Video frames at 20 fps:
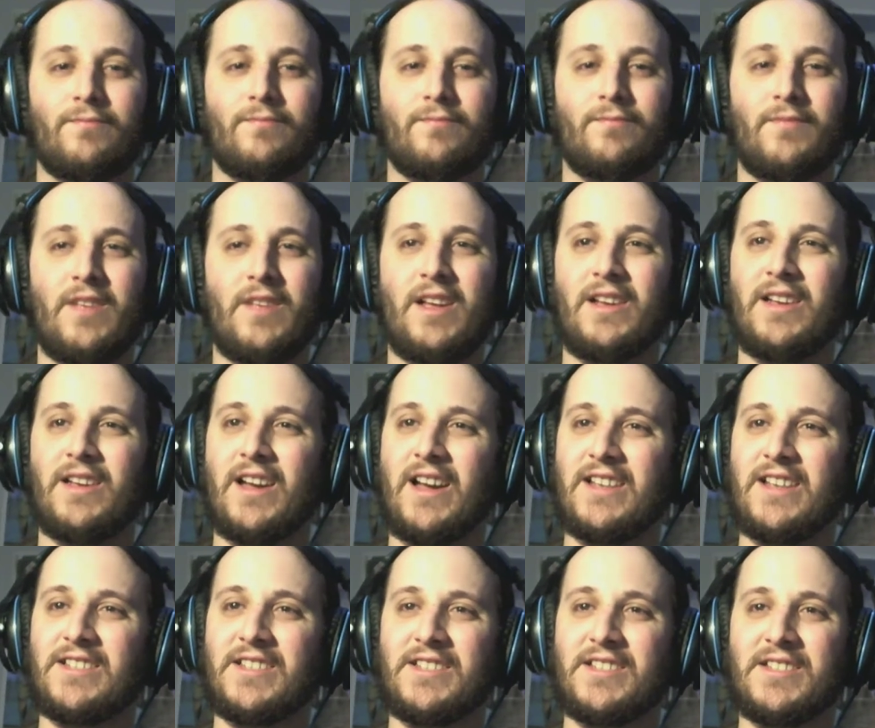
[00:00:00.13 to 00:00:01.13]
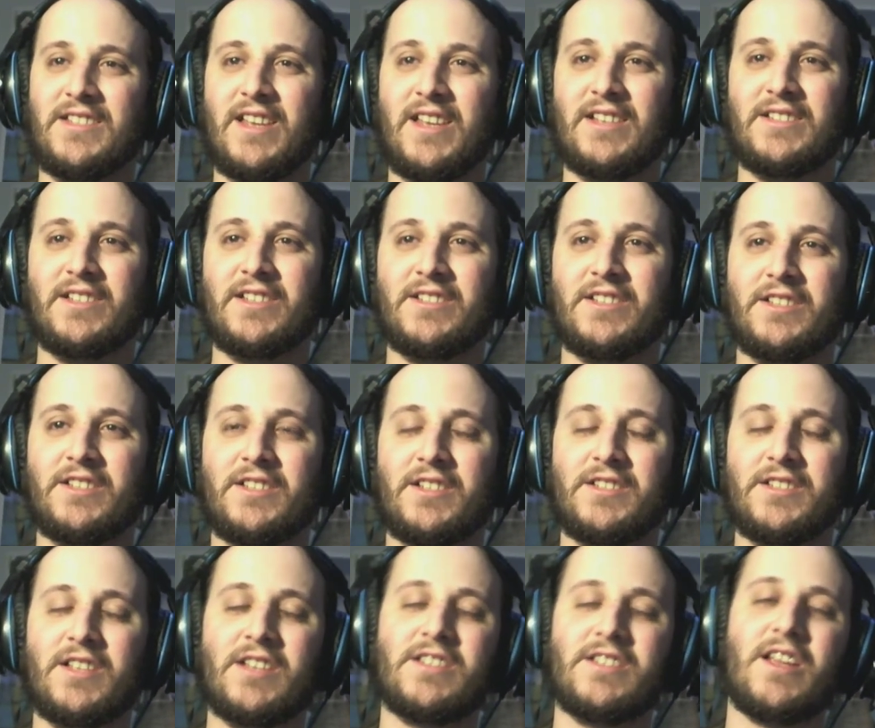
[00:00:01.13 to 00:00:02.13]
Hey guys, this is
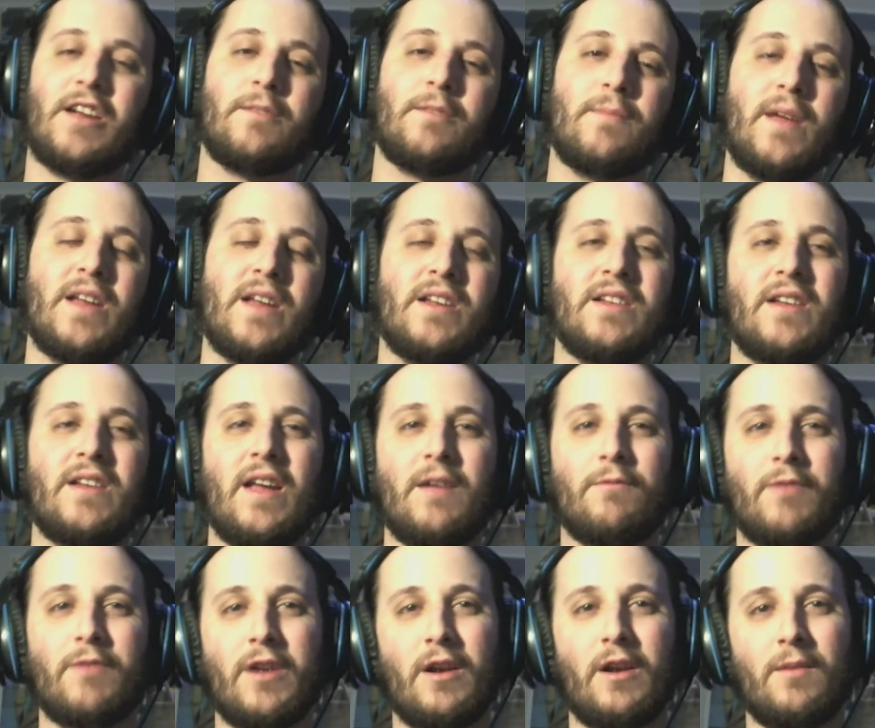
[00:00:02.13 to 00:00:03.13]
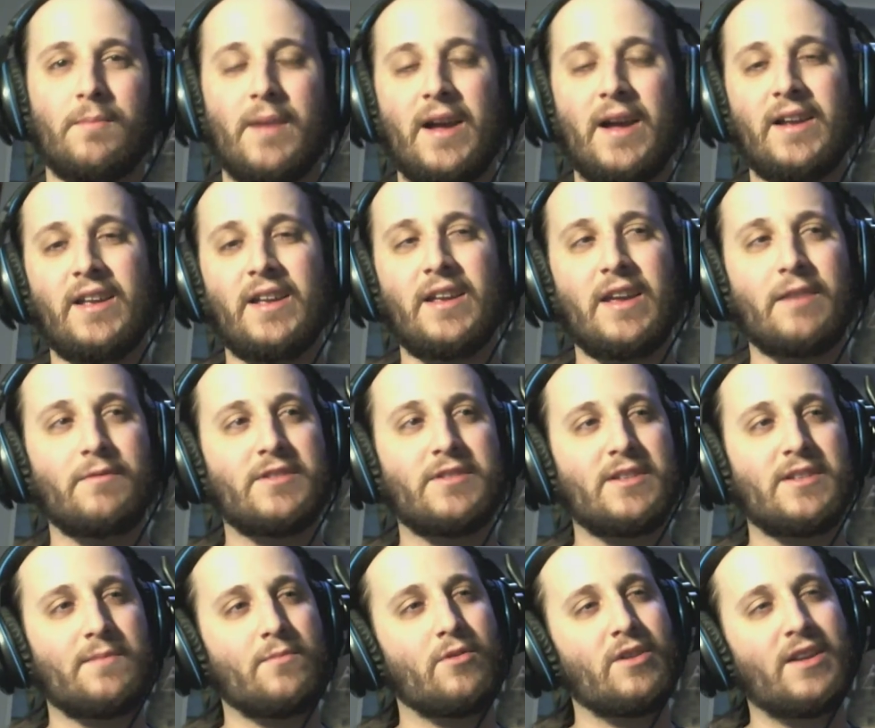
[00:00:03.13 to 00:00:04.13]
X666 x Iron Maiden, and we are back again with
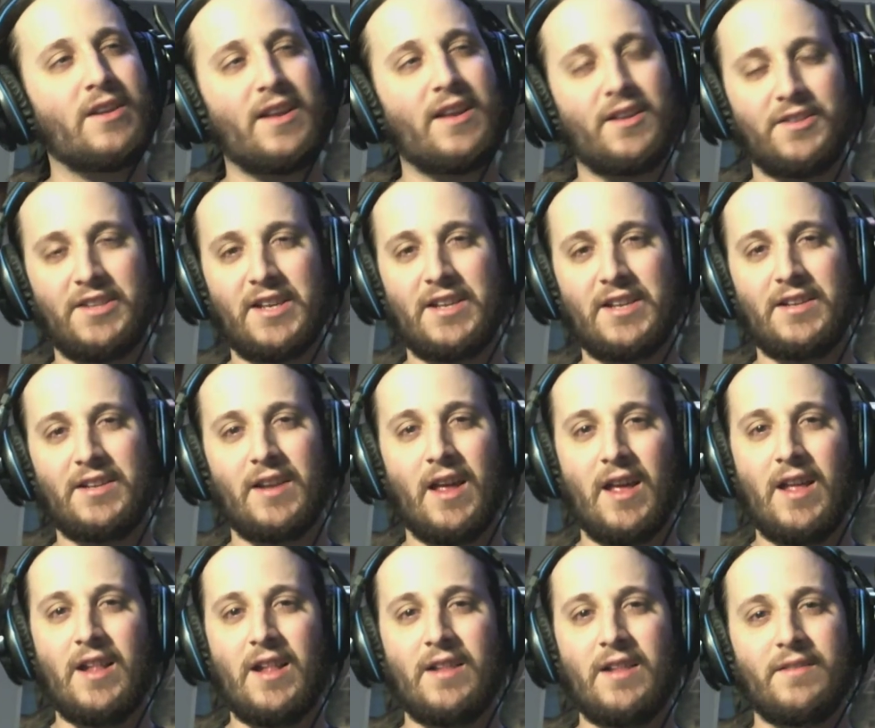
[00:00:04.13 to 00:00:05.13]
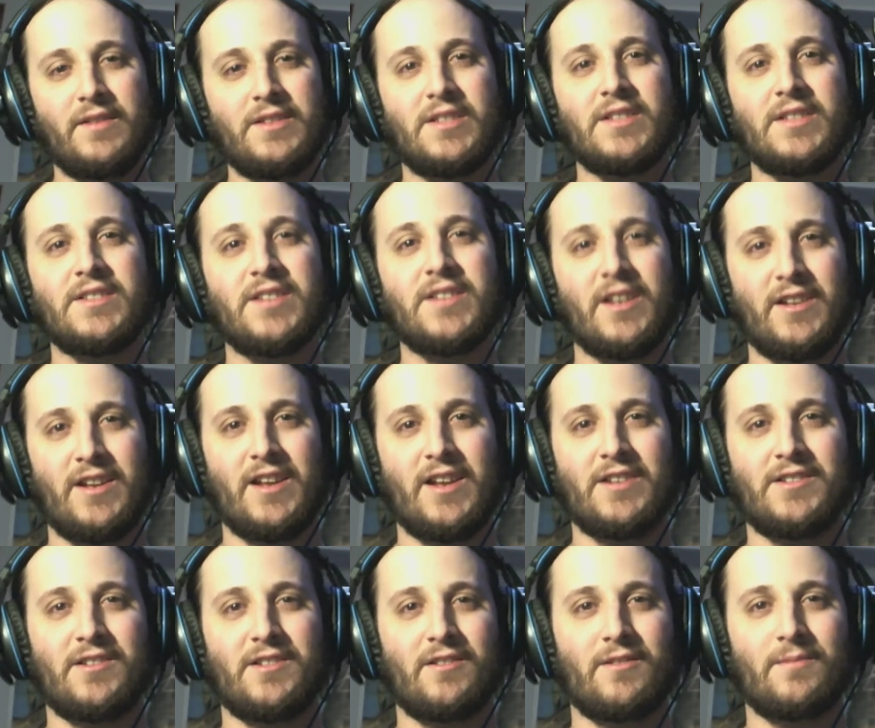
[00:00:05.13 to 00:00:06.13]
some more Keldian. This is
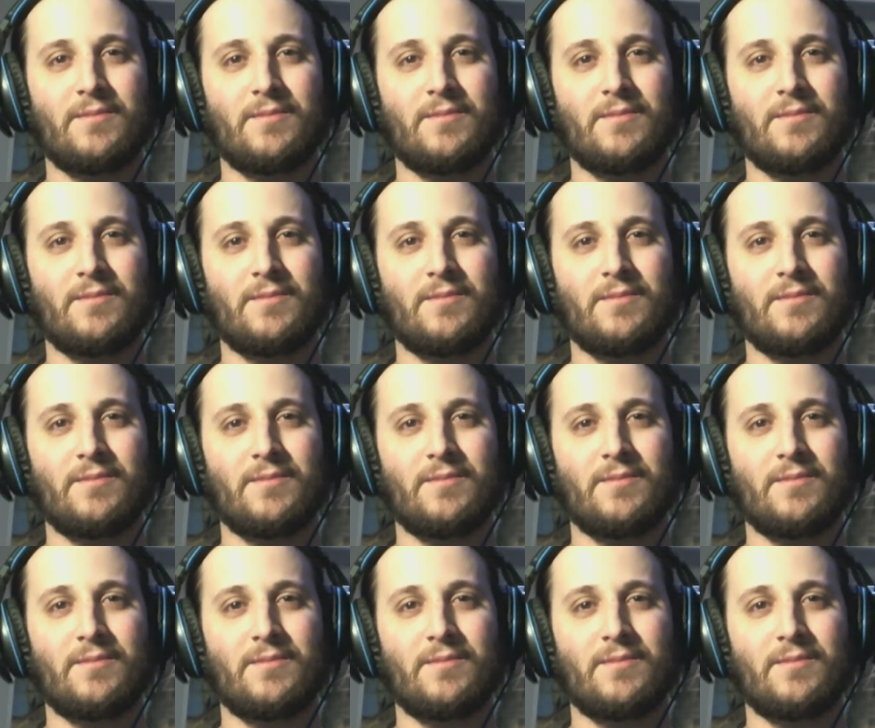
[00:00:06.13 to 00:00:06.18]
Sundancer.